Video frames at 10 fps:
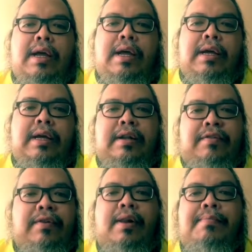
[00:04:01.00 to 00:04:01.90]
in the
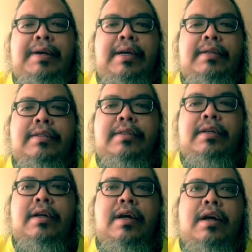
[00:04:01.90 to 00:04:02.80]
Philippines.
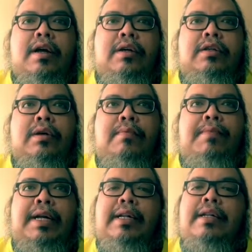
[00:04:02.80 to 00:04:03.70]

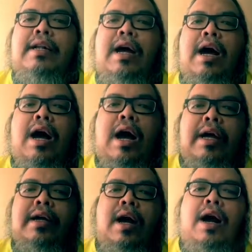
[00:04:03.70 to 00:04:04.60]
But I
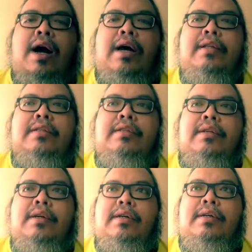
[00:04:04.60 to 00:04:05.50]
got
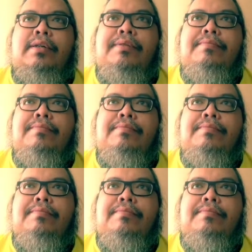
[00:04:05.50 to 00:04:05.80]
the